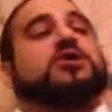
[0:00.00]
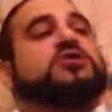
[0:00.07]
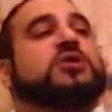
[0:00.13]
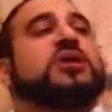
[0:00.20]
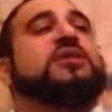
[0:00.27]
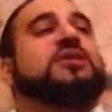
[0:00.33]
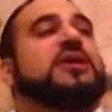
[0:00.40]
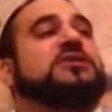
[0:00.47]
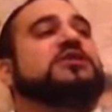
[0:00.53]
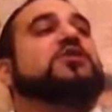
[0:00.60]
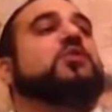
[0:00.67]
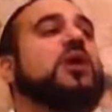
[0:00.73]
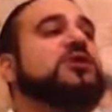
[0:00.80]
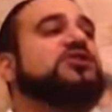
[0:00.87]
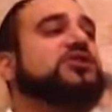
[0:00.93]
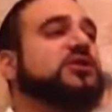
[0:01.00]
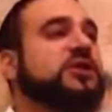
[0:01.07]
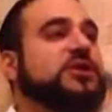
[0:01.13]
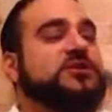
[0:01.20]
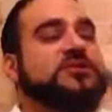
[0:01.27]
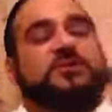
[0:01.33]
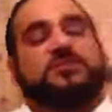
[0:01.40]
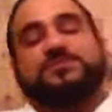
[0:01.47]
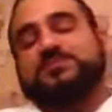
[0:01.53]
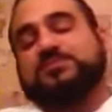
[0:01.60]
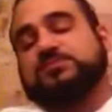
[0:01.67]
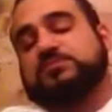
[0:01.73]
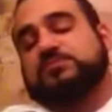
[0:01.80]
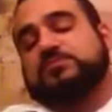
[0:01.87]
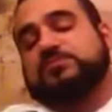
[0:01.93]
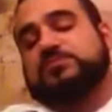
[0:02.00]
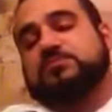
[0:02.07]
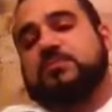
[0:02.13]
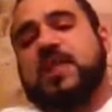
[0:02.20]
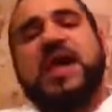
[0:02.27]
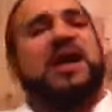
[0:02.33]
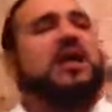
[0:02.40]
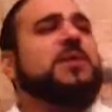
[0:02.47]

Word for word: So now the next question is, how